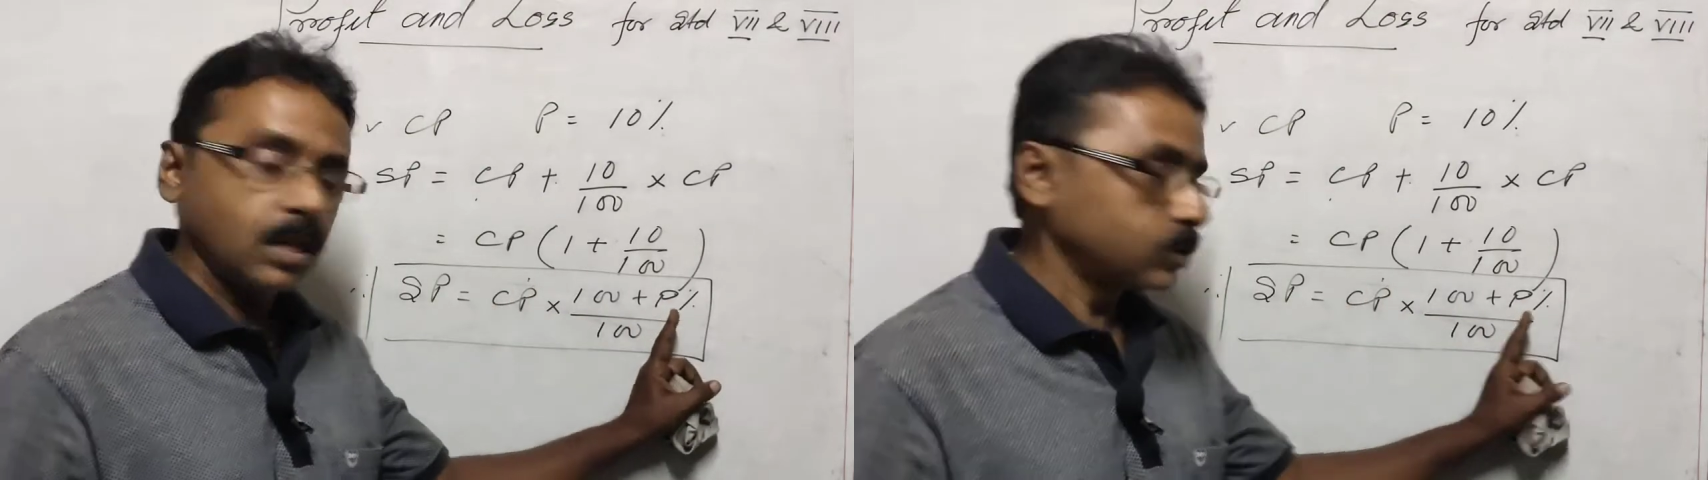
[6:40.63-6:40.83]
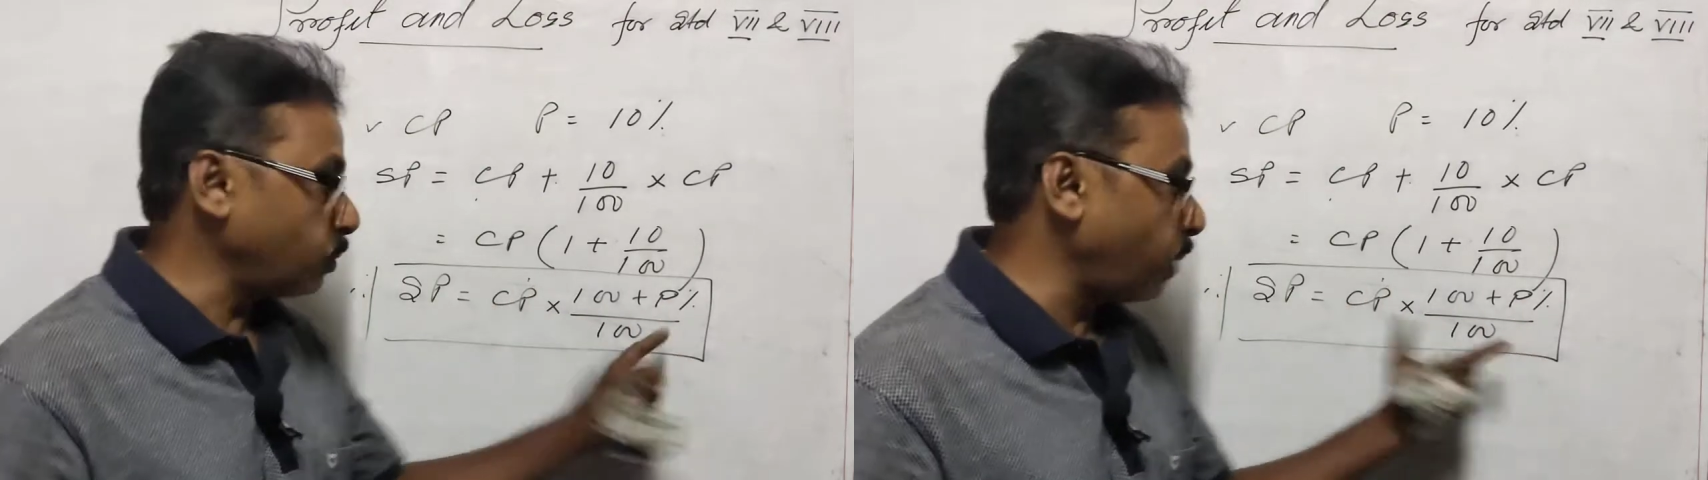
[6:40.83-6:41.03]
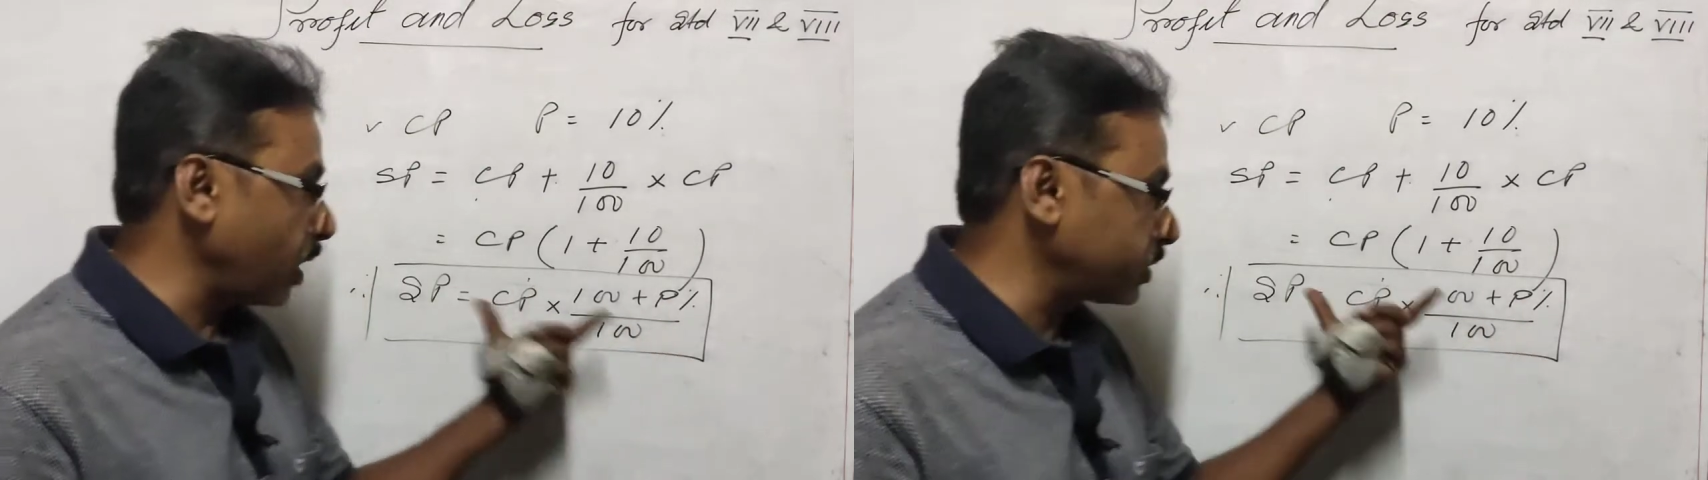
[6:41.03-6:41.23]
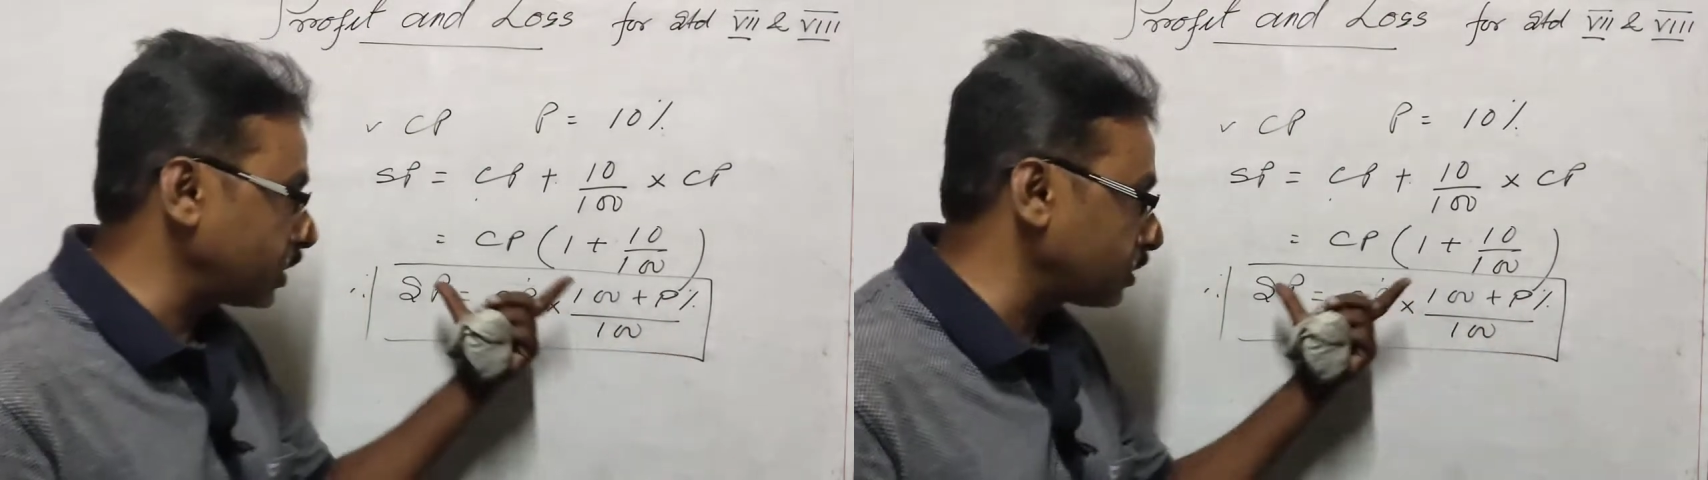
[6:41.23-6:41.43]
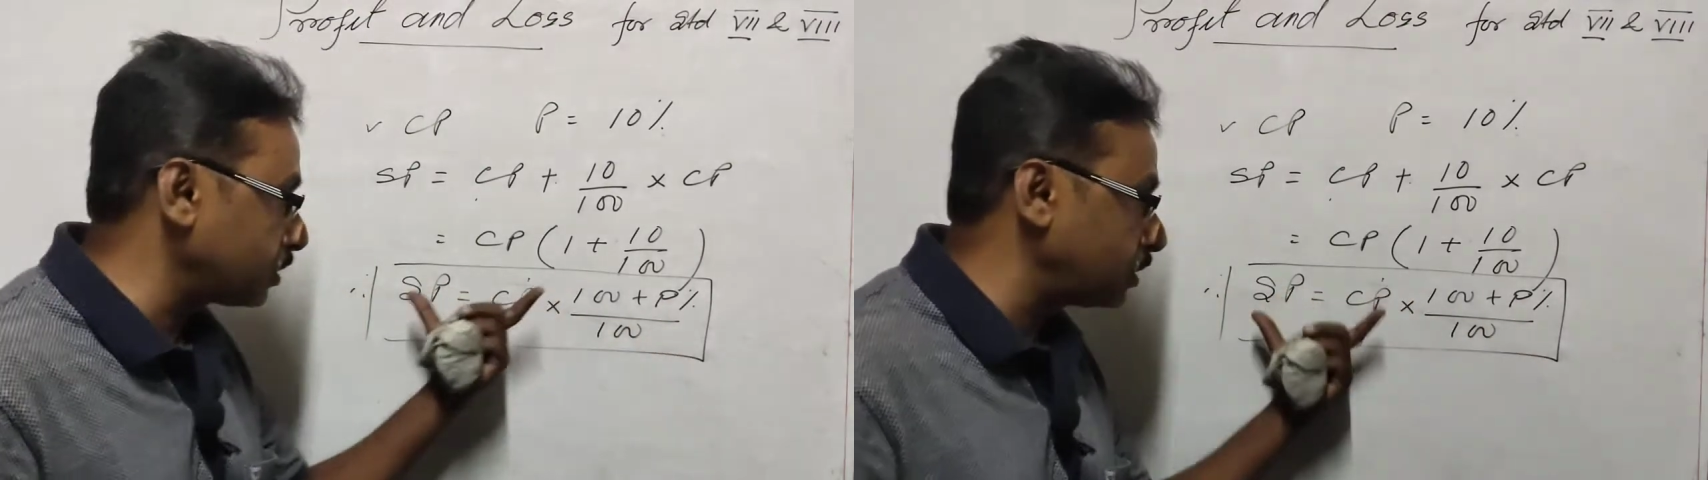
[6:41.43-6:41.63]
So by
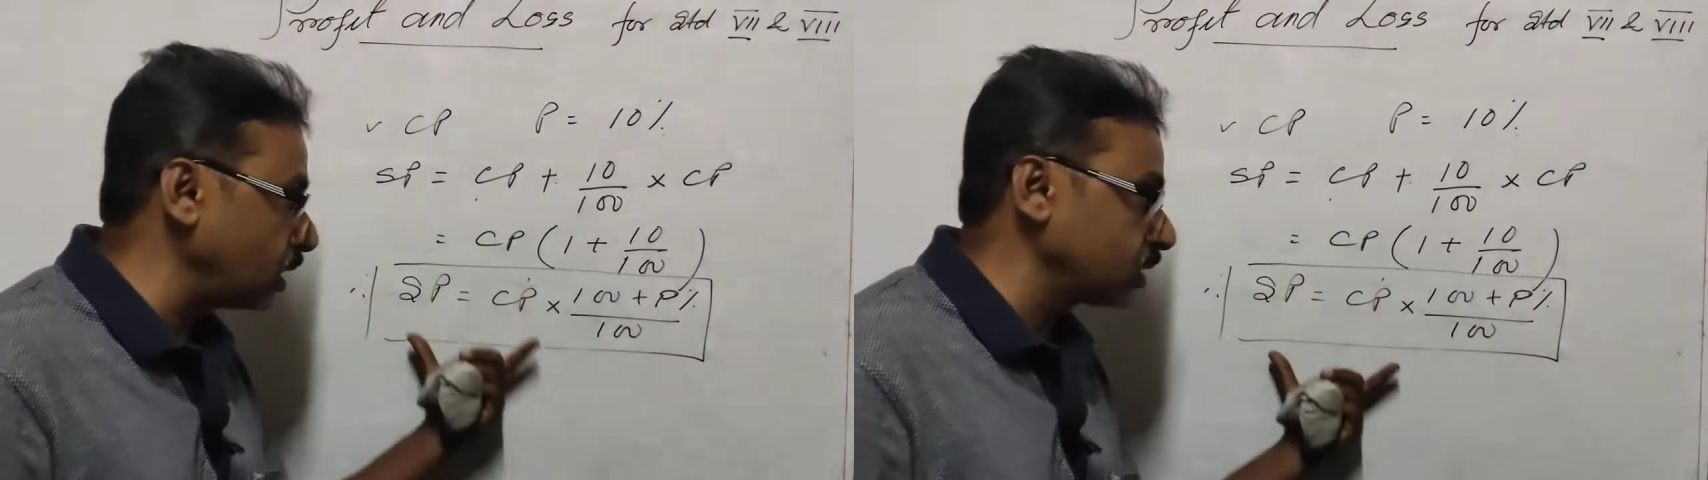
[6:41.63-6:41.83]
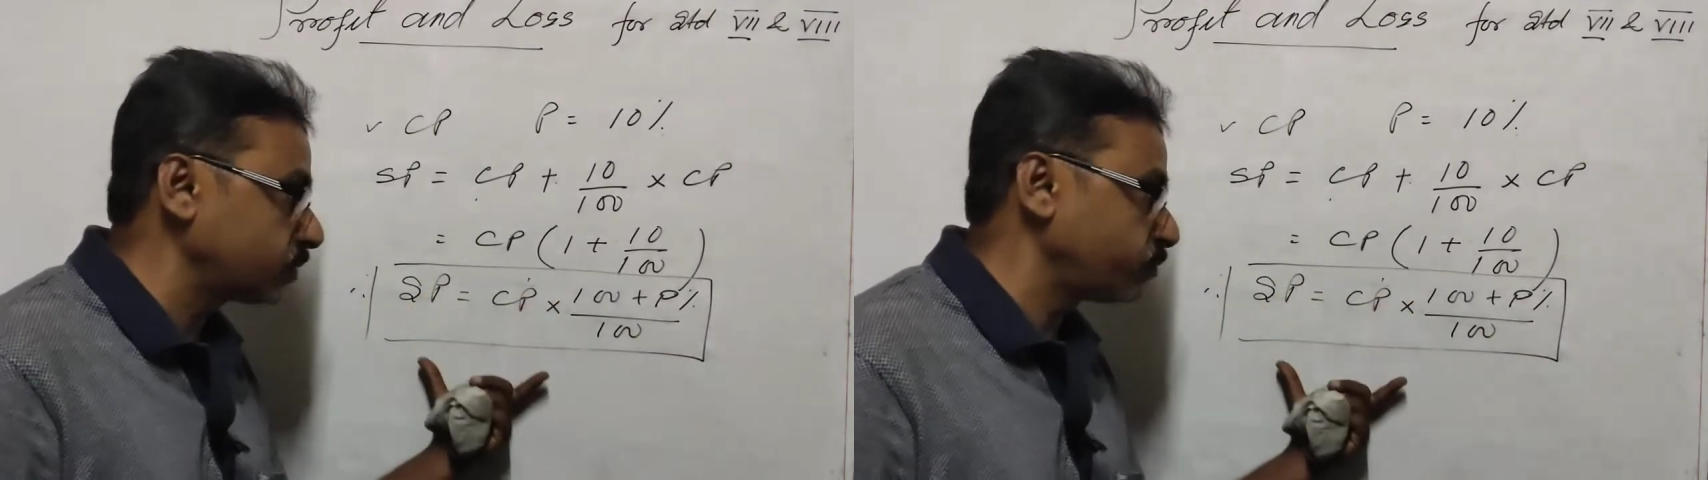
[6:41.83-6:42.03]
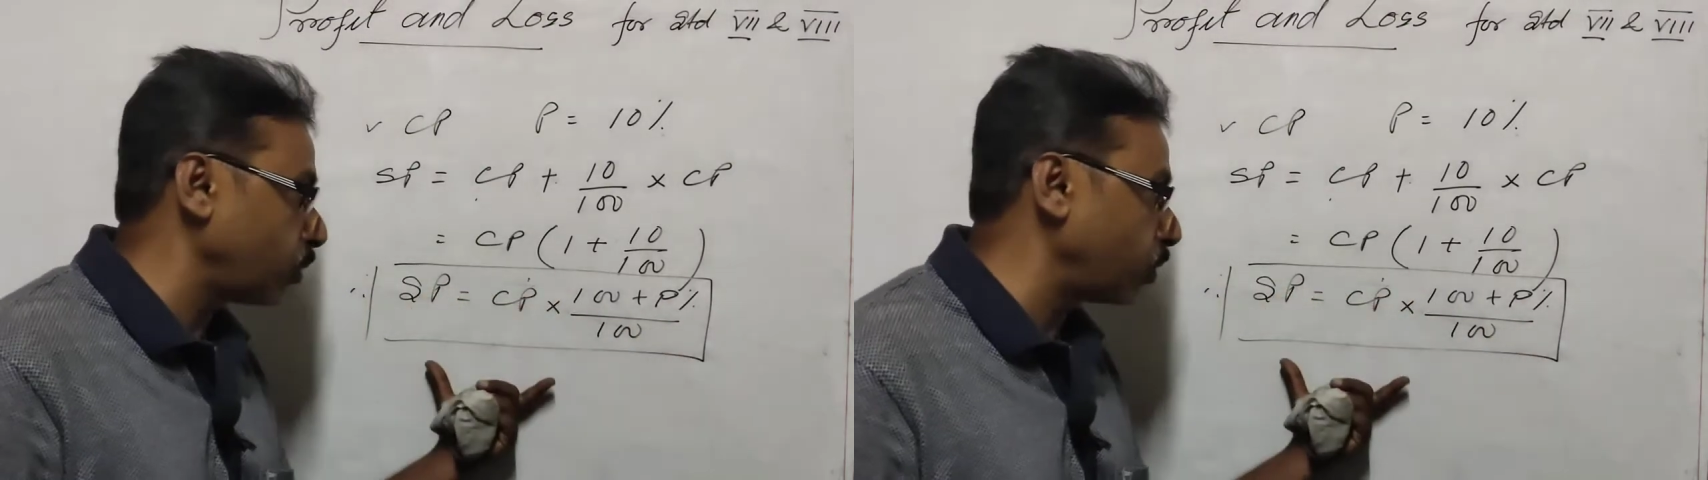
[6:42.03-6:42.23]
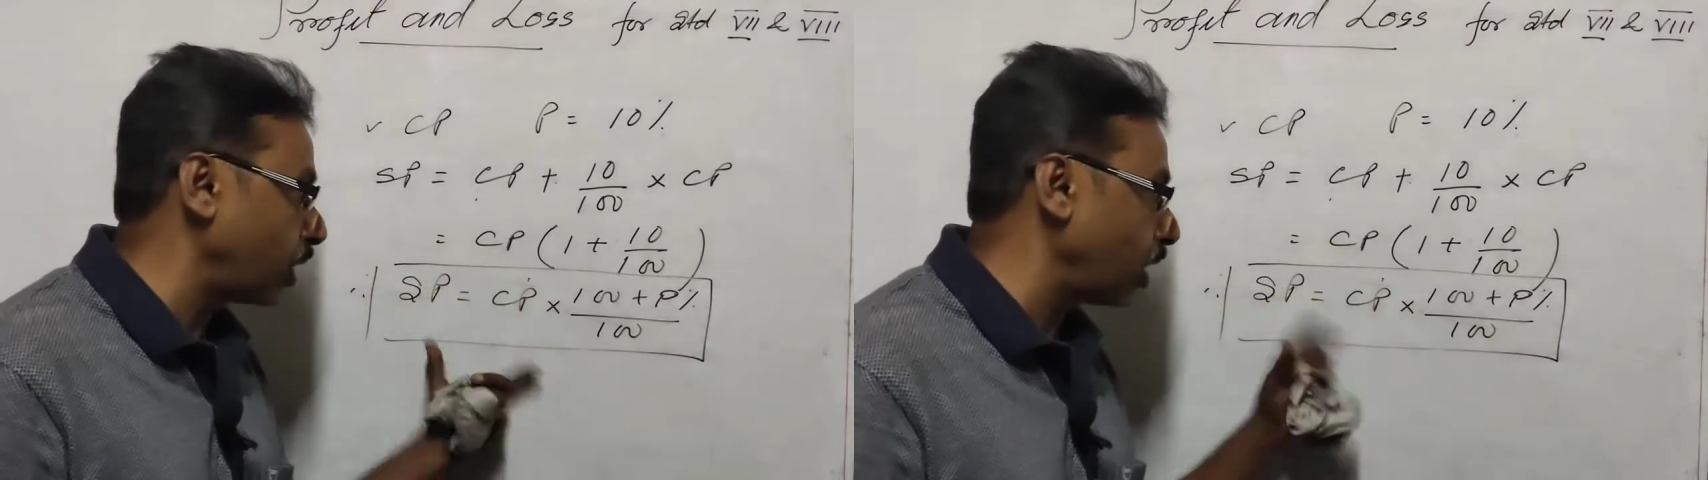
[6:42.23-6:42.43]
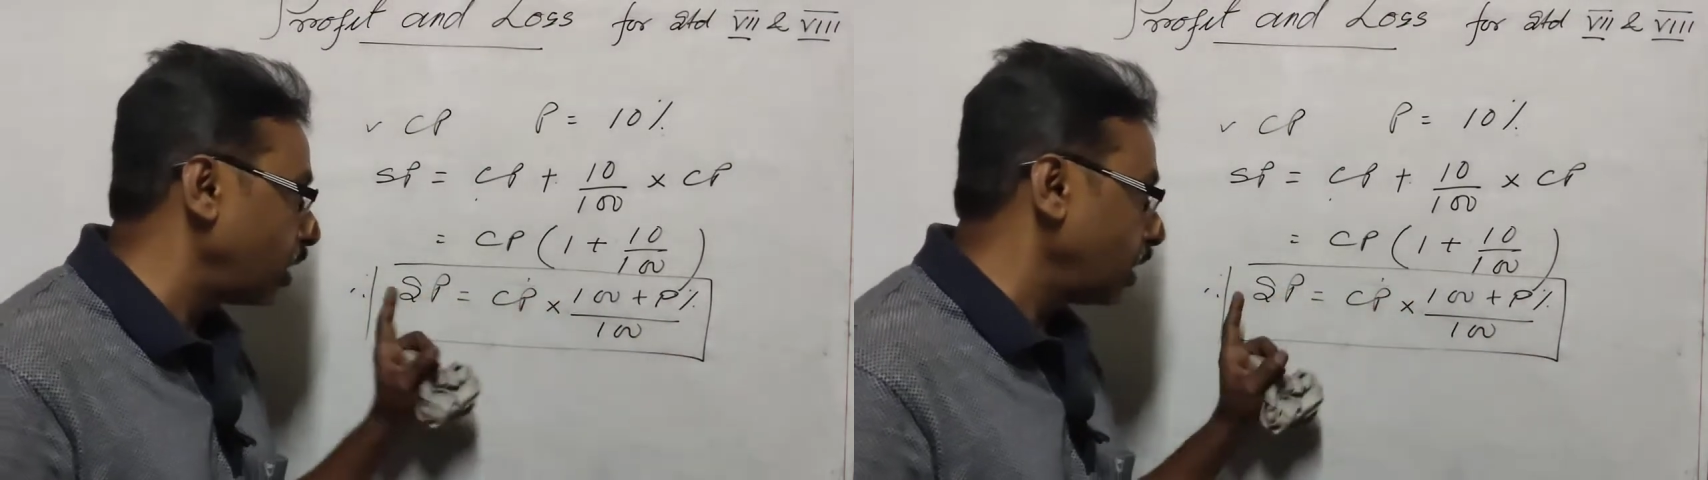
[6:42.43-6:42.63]
using this
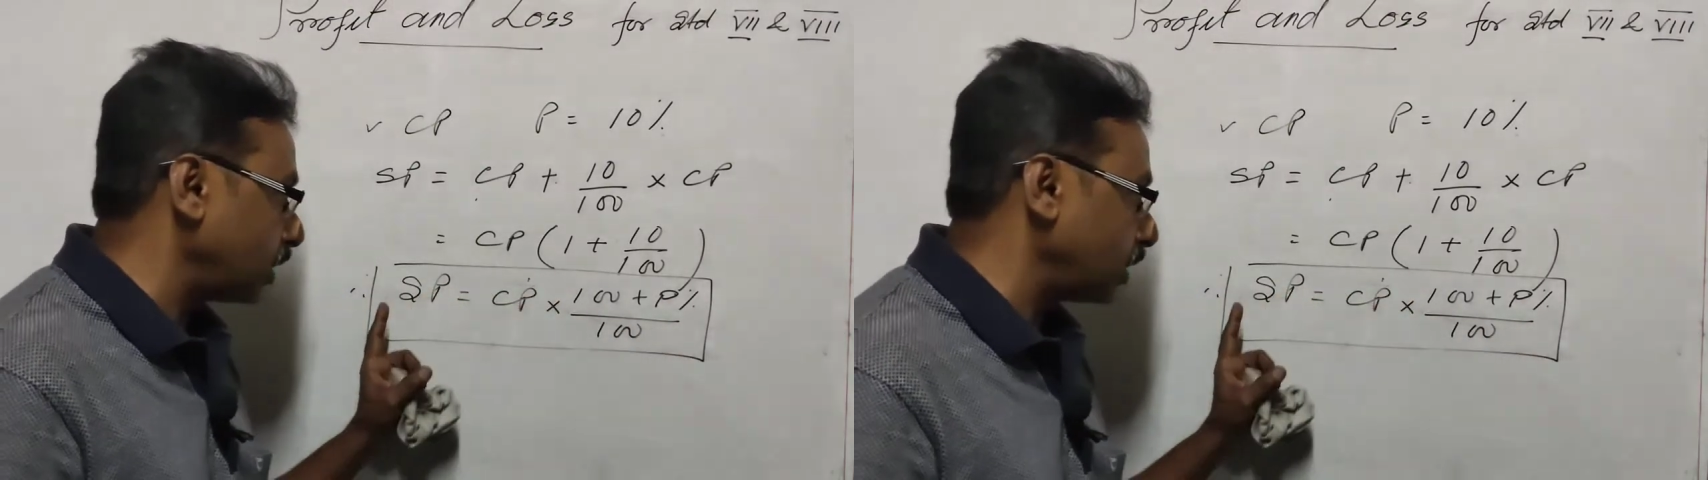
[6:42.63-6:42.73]
formula,